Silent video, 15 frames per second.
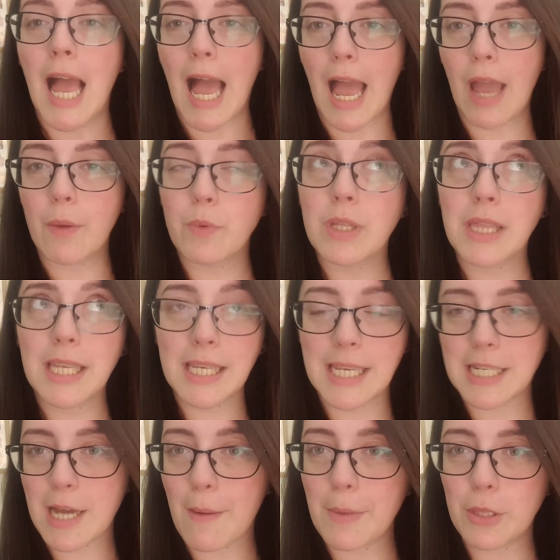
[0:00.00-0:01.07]
I will link
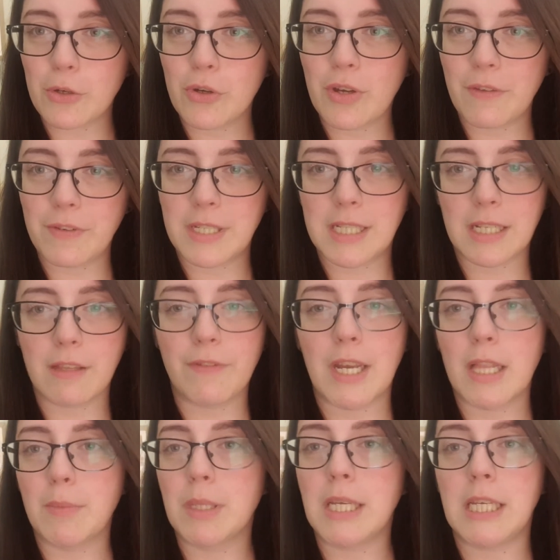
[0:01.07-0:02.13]
it down below if it's still
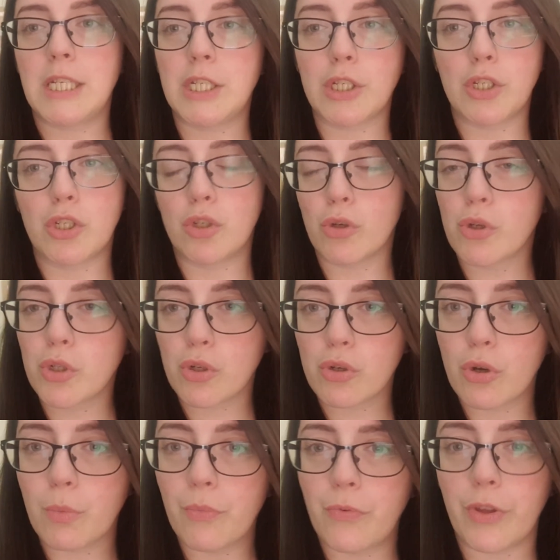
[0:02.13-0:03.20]
available. It's so, so
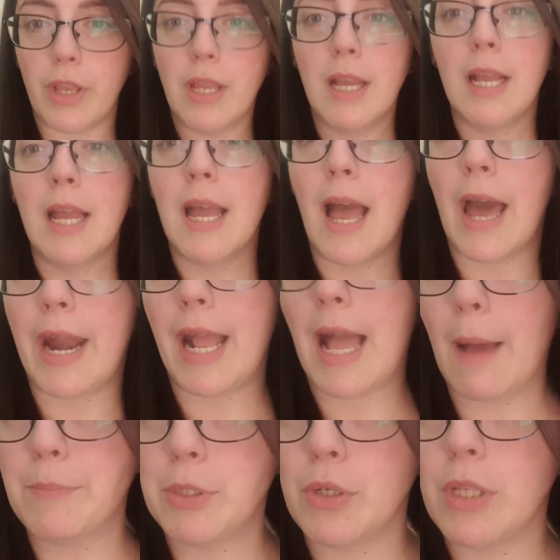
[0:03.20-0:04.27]
comfy, and I
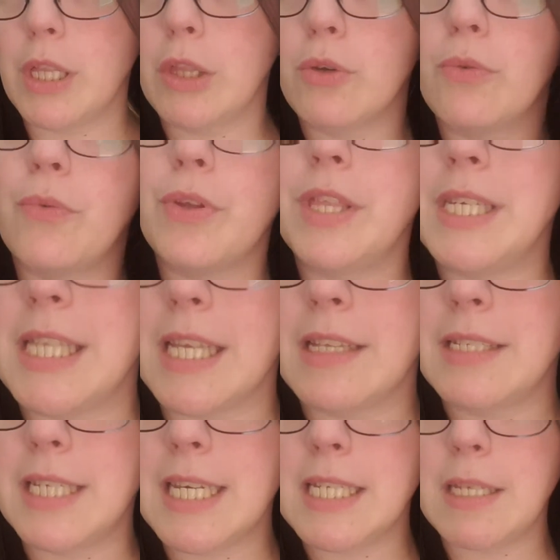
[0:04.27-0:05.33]
absolutely love
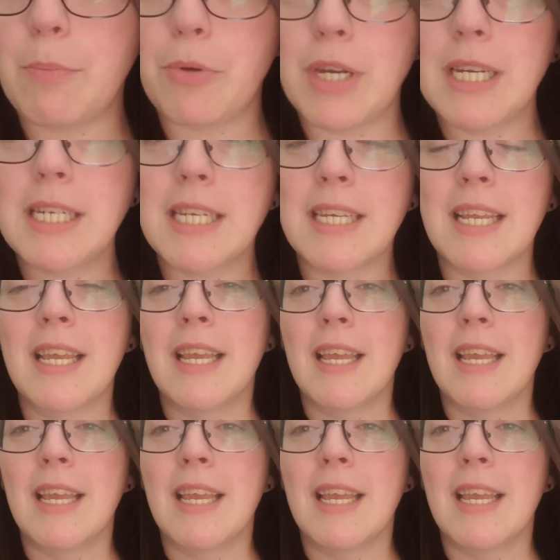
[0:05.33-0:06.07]
little daisy print.